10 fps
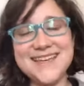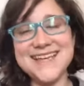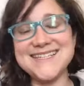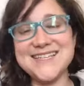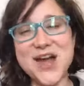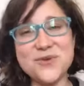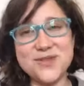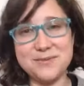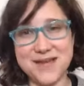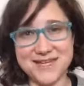It's not
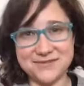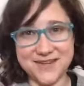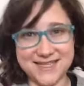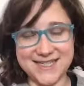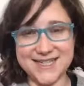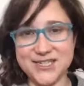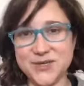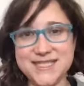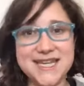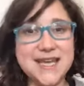really meant to fix it.
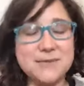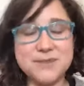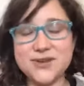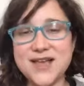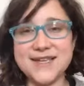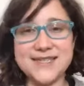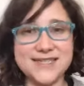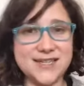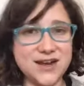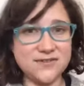So Miralax
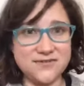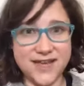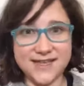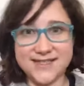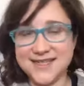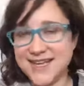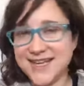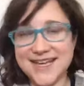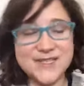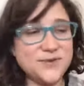is not a fix.
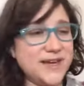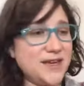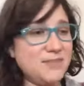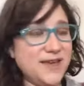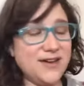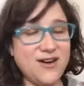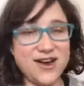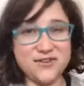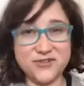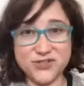Kids wind up being
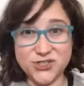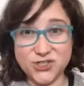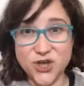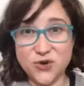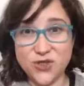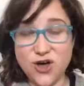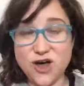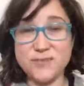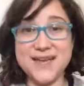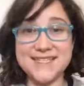on it for so
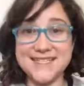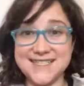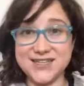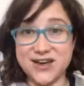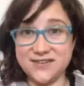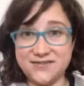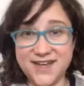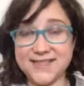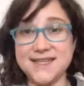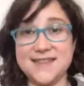long because it's not a
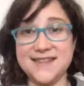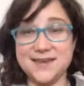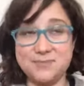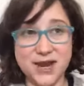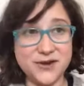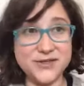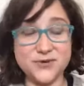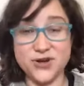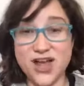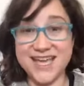fix, and the
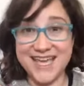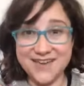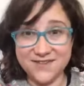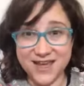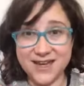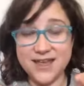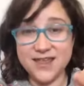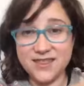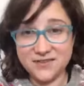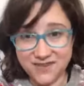parents were not given
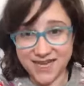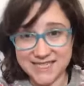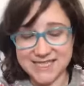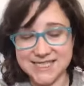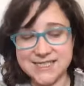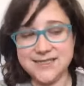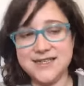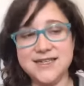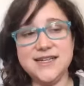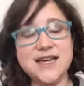the fix,
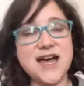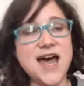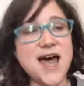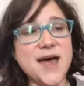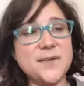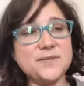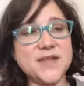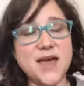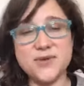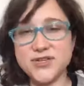
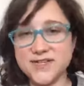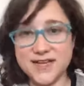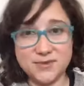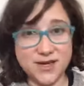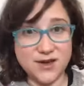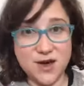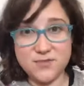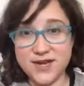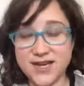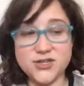and which is going to be a
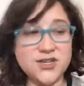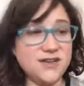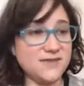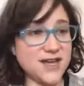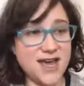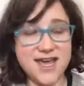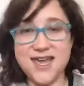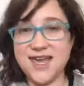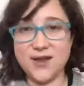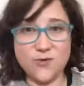combination of
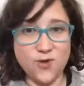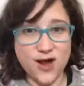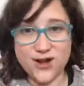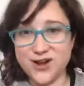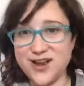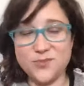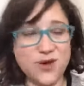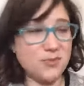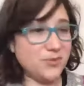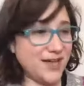diet and water and
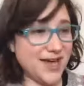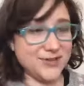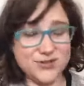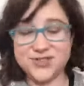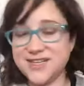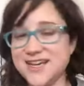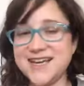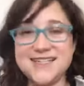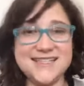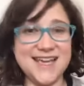probably
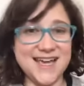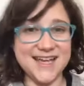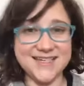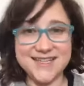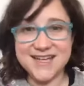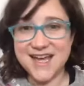exercise and,